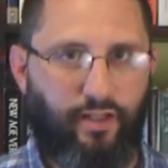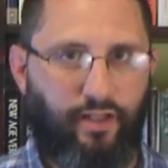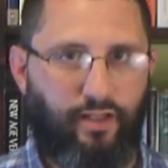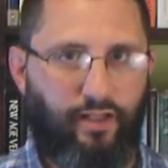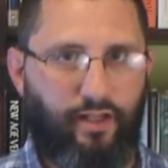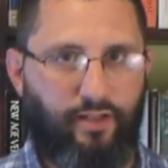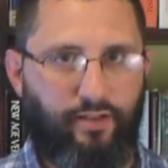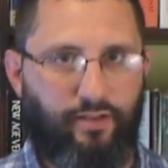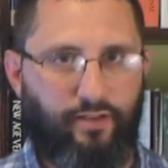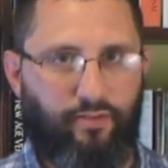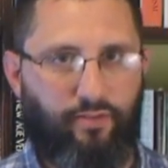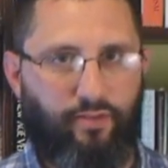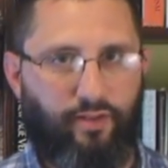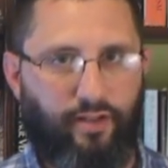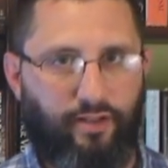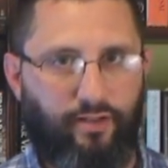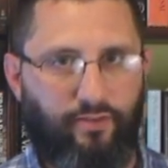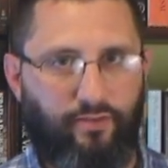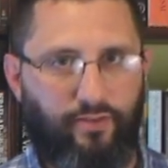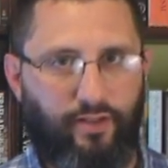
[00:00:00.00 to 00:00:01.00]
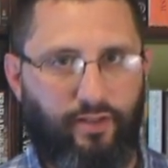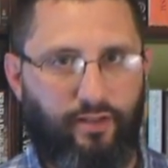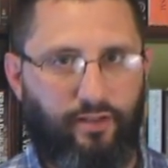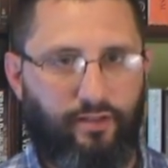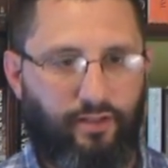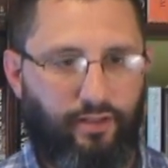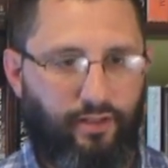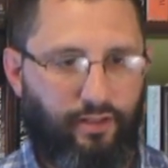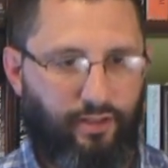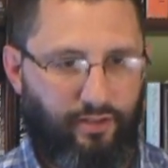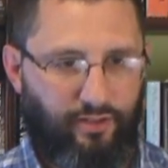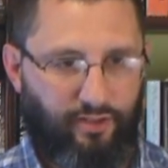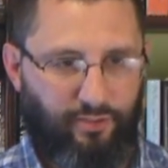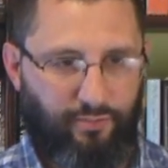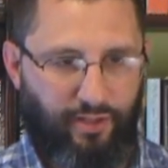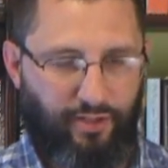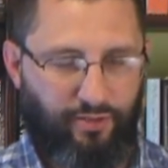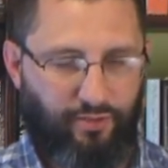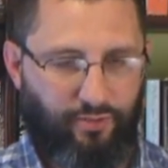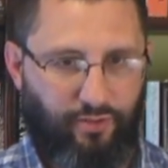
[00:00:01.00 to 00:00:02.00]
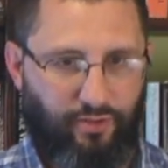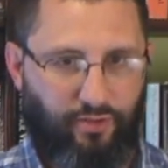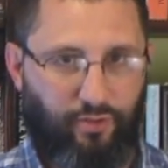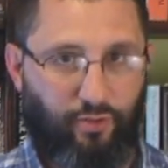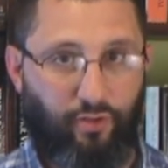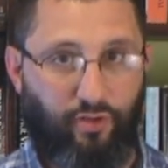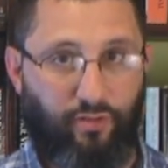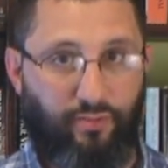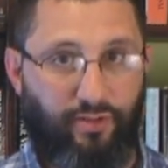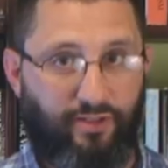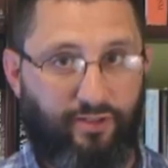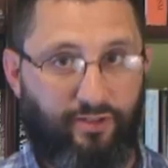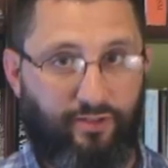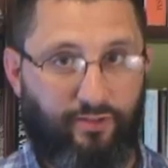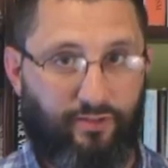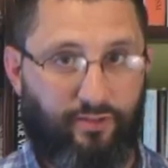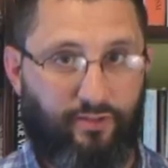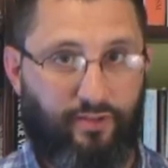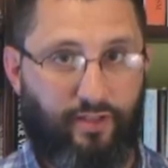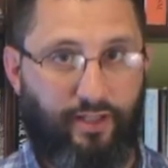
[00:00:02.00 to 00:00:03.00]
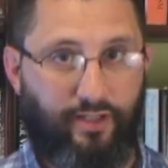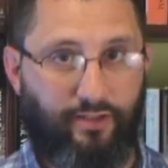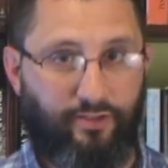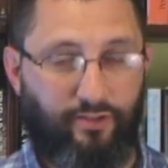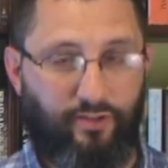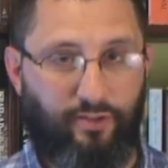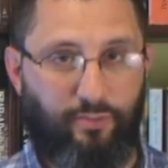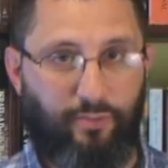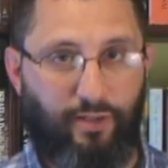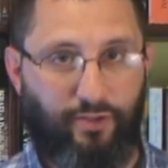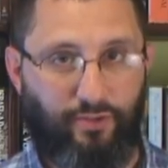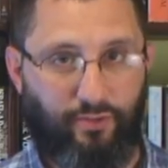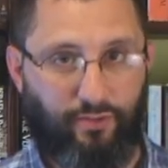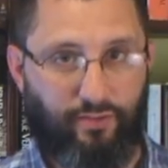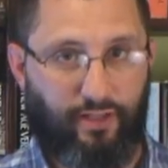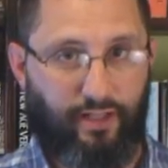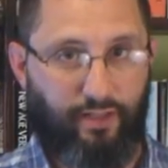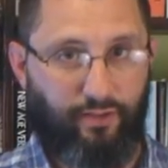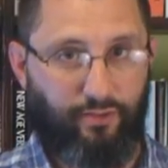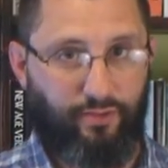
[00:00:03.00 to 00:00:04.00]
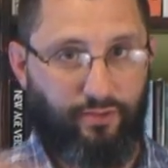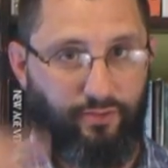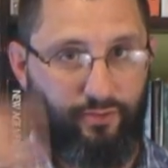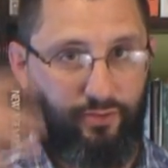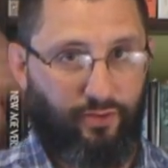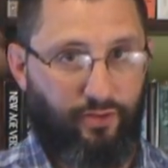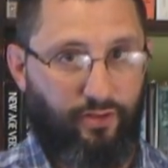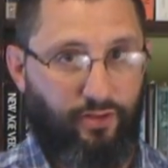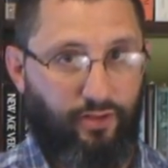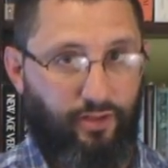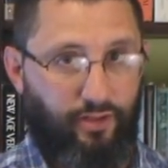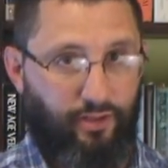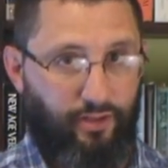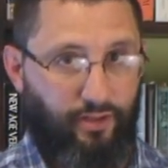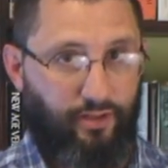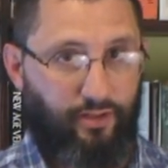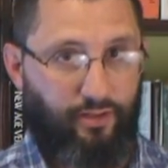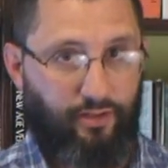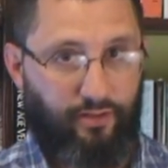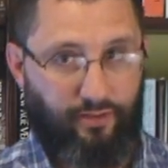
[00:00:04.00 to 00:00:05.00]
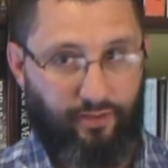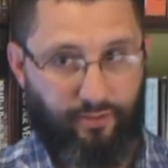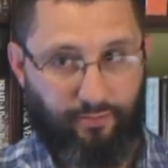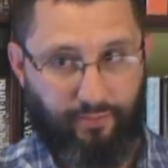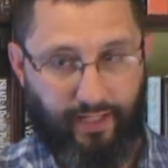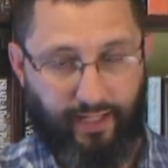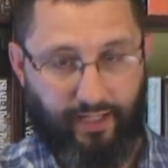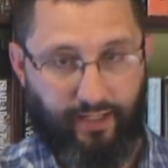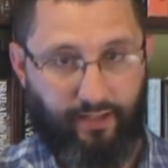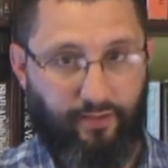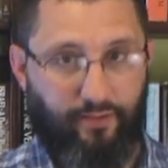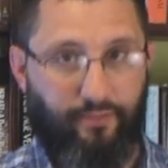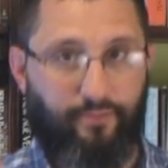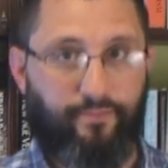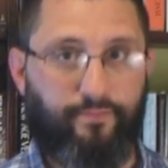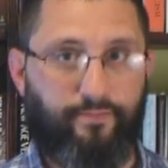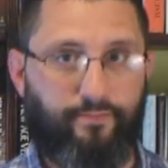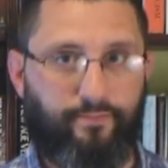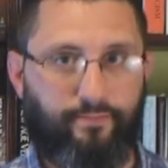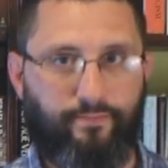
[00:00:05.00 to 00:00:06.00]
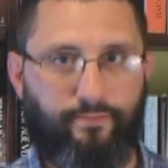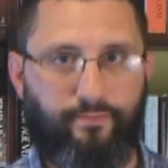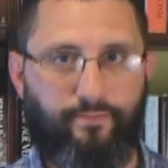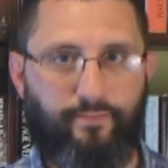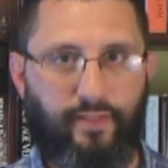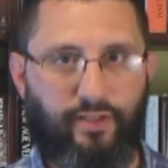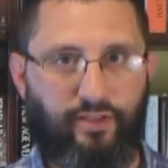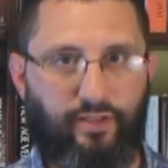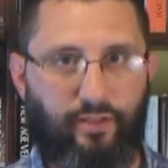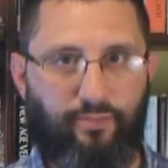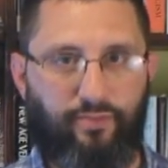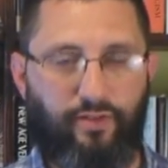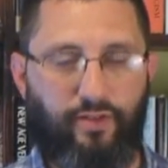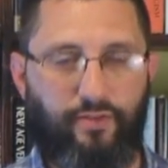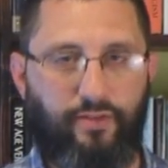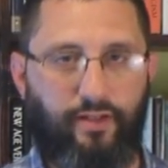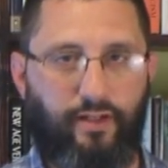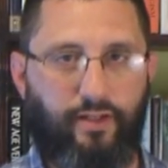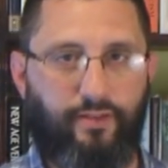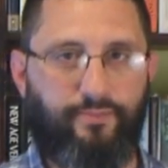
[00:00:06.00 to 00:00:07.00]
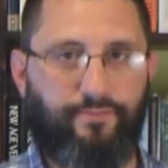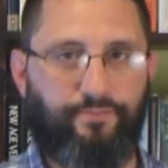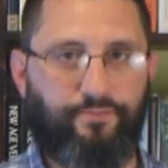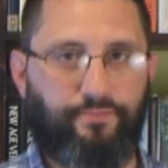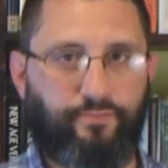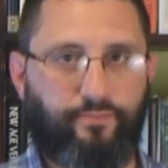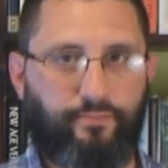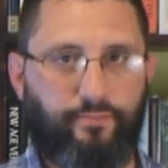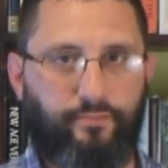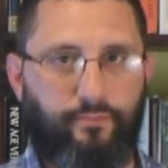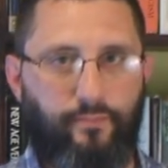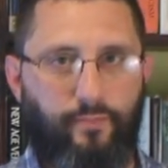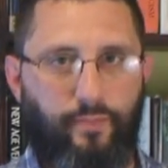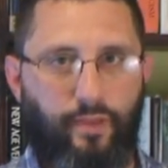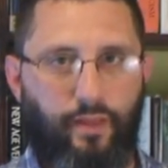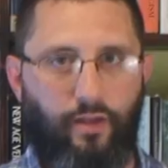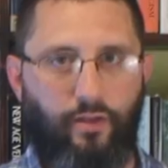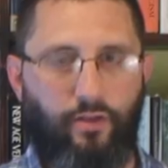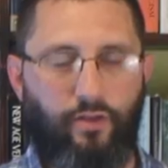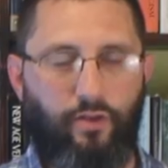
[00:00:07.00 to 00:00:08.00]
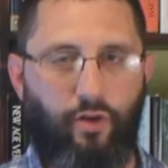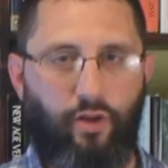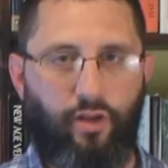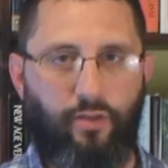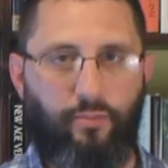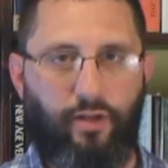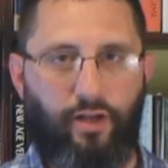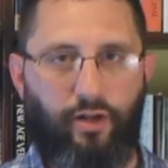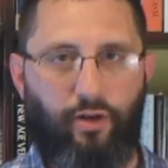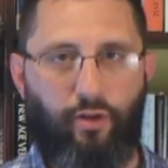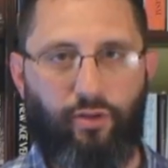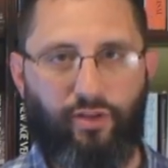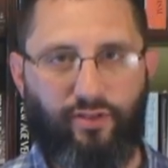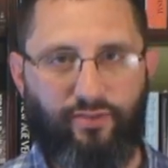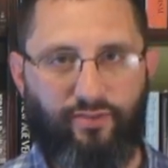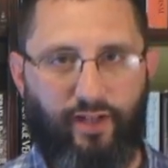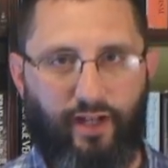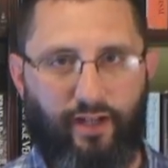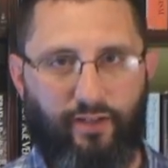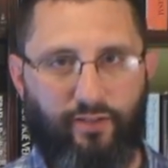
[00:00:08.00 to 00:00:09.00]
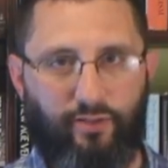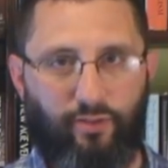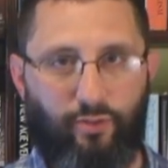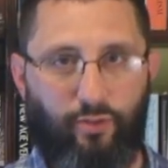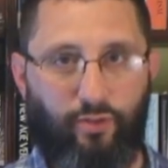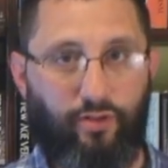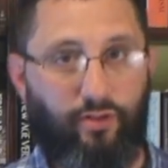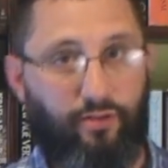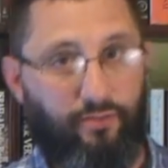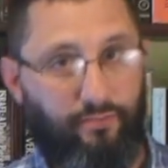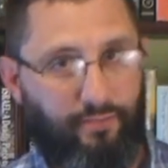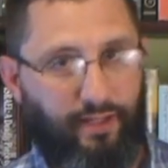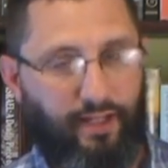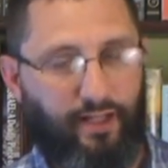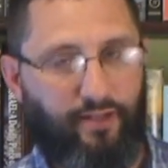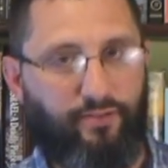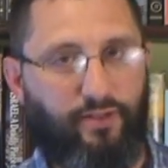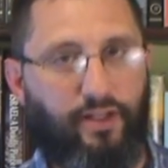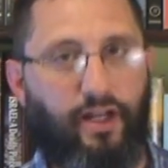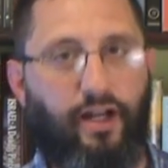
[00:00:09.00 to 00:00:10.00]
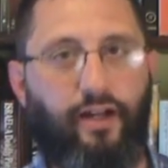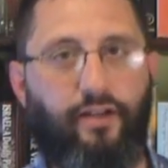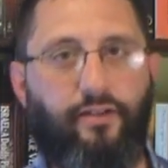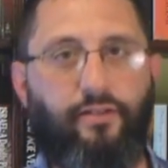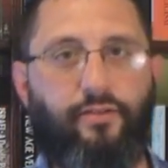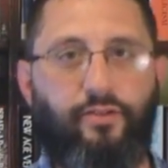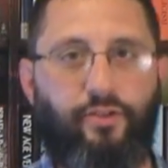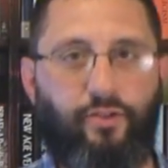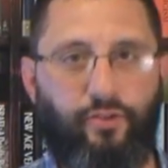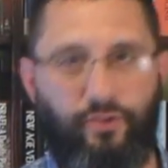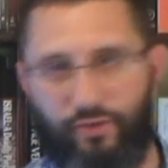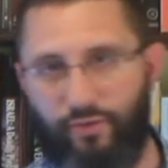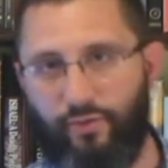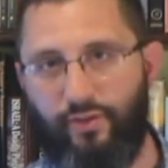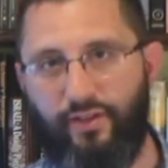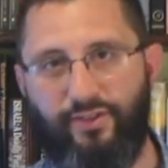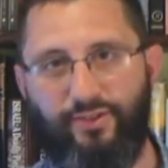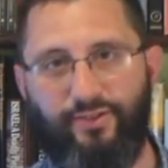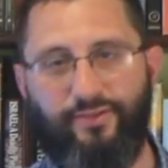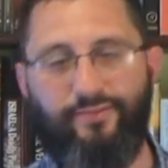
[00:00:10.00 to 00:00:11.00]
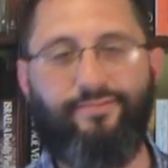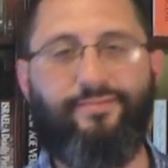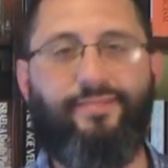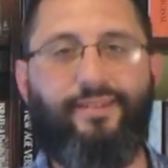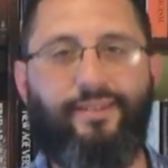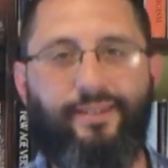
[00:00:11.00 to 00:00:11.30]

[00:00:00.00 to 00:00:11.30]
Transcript: A lot of the thing of special adornments and things and special titles for the man that's up front there. I call him a Holy Father or Man of God, your choice.